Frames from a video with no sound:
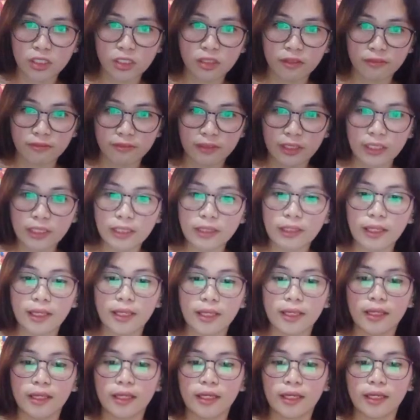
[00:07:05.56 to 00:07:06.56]
of it,
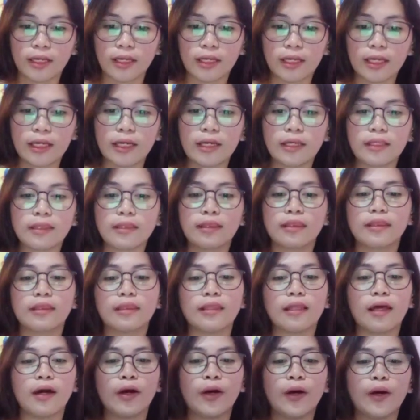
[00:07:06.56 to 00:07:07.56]
it
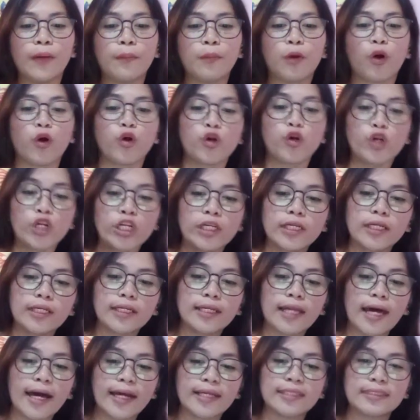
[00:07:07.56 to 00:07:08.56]

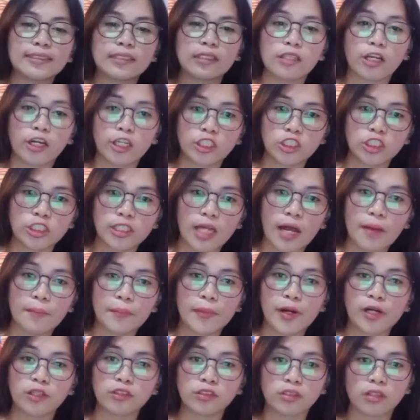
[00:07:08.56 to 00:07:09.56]
organize large
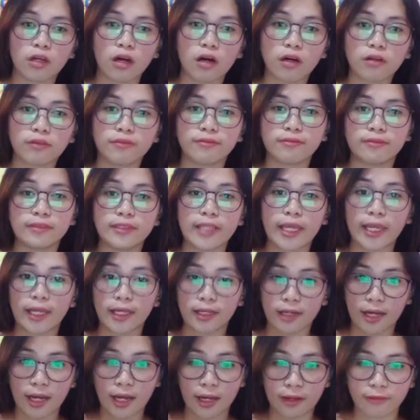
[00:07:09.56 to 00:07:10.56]
amount of
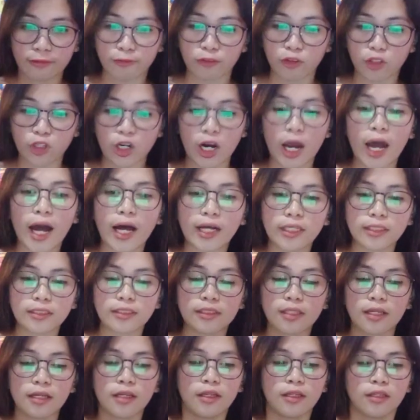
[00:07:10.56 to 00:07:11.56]
data for
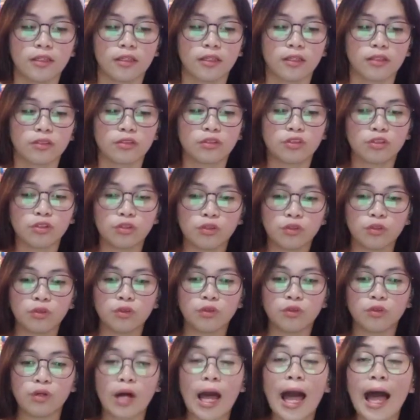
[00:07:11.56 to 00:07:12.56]
us
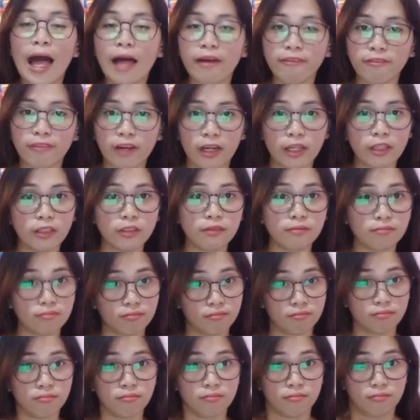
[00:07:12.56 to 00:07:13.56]
to have an
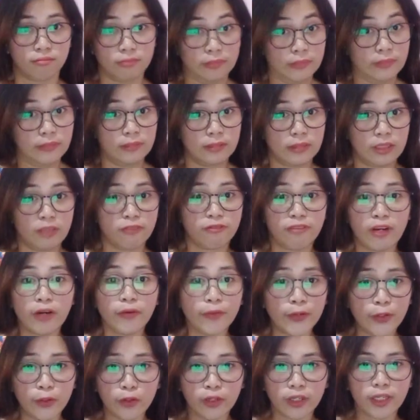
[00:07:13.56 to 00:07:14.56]
very
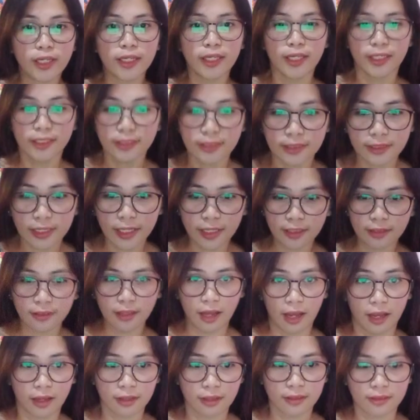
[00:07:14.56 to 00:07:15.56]
organized
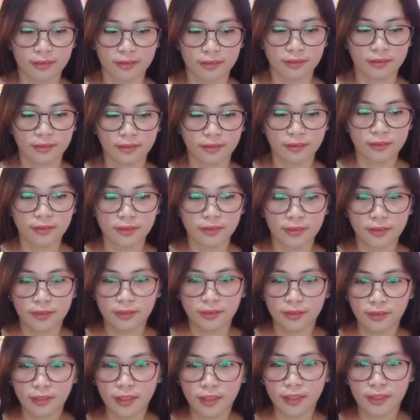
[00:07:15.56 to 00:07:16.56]
data.
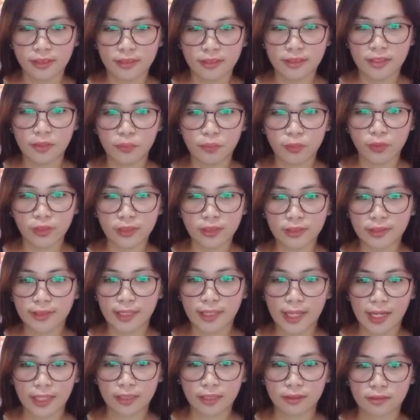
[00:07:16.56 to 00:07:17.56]
Yeah, simple as
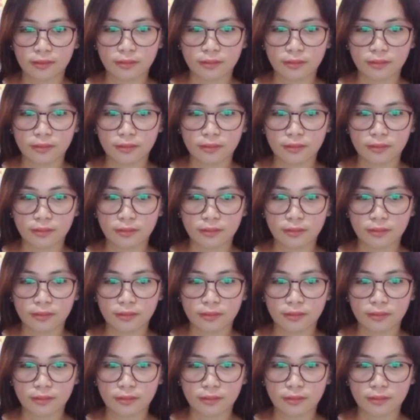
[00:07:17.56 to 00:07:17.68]
that.